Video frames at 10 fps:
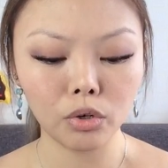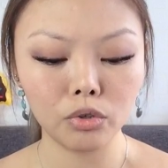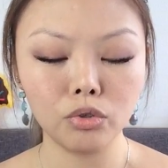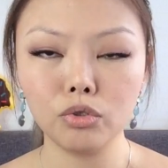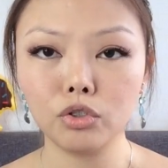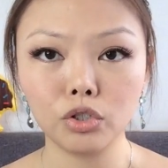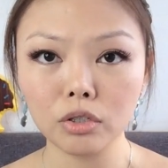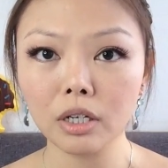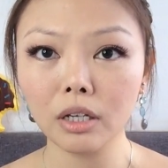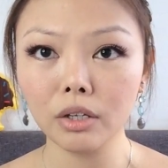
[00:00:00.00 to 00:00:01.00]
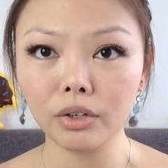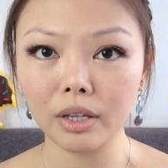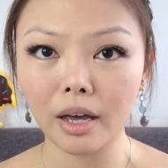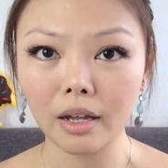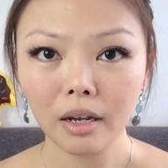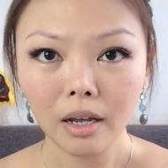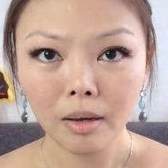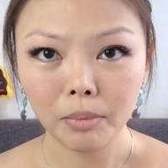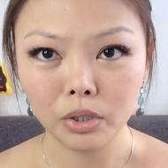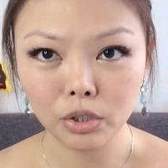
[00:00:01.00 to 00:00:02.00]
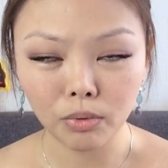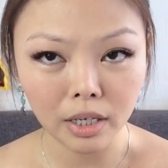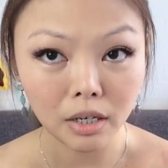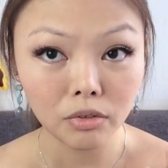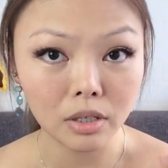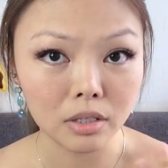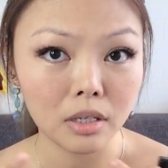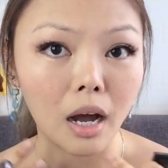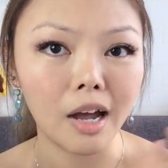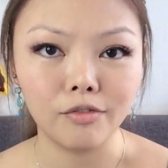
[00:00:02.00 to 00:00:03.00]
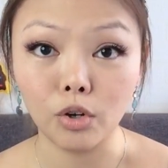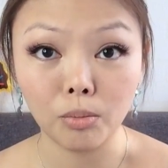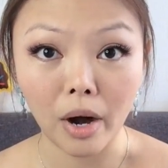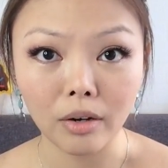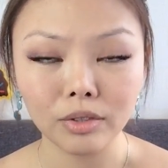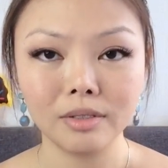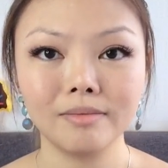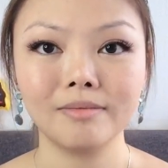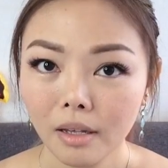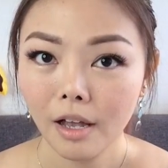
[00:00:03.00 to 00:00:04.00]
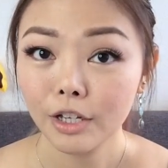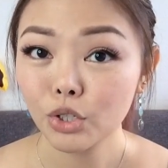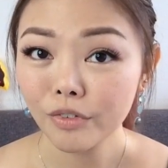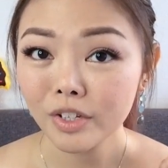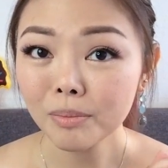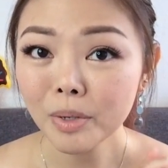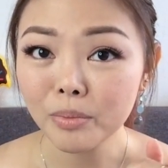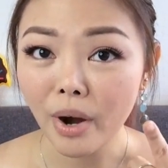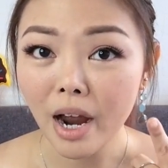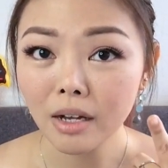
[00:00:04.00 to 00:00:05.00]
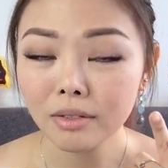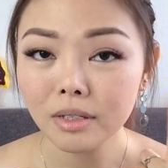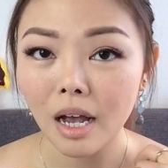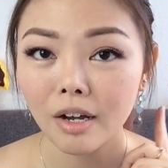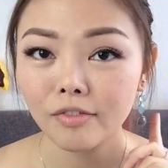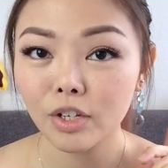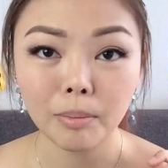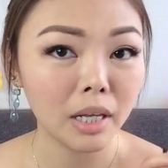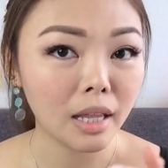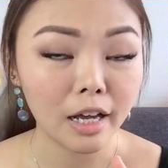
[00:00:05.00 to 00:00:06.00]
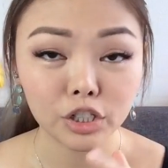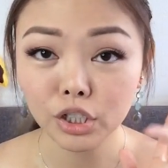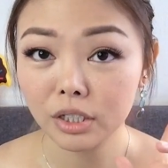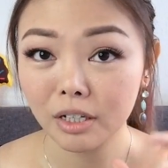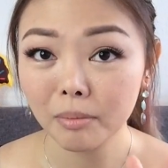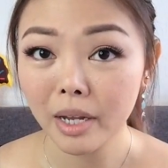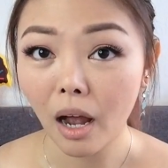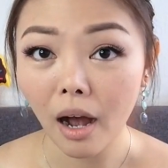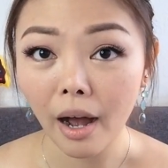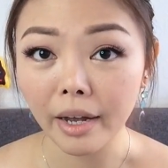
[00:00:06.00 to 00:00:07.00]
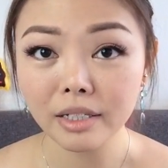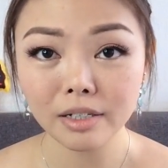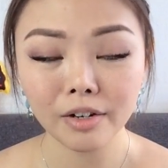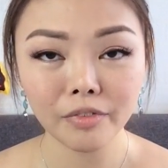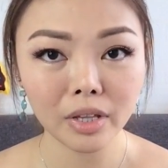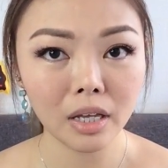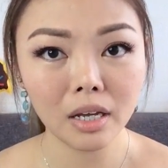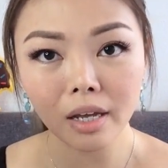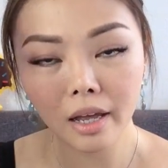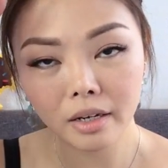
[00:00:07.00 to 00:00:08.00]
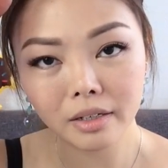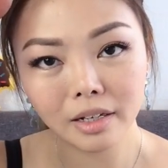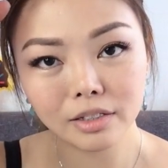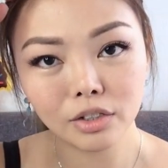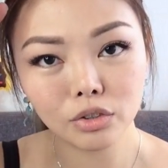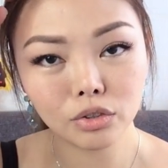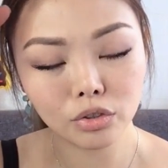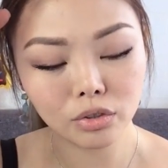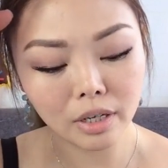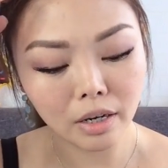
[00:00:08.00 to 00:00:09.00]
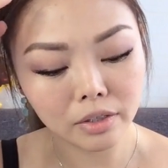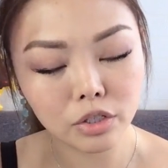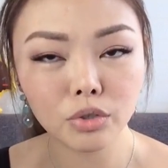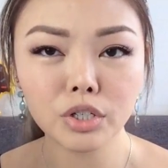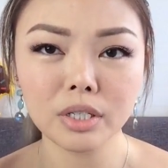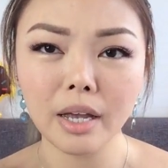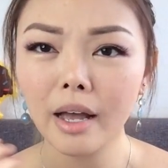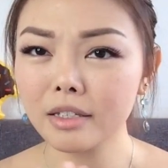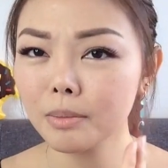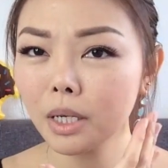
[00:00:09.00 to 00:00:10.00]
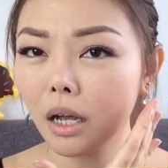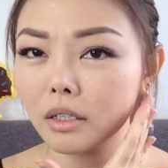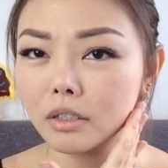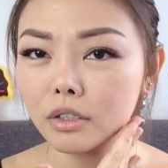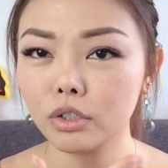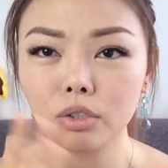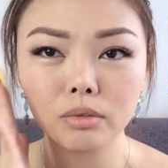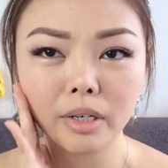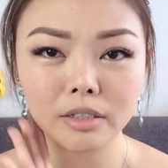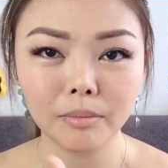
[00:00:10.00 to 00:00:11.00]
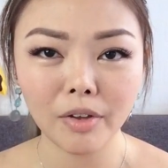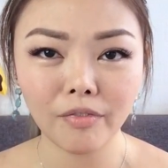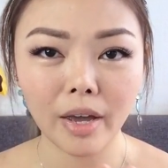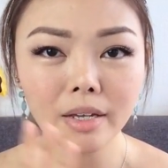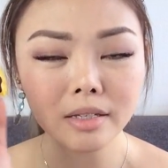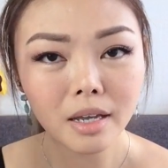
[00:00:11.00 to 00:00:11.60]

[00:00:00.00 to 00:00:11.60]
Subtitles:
you should take a look at that, because right now you can see I have no brows. So I've done my brows, I've done my lashes, done my eyes and everything, and the next thing to do now is to just add some colors to the rest of my face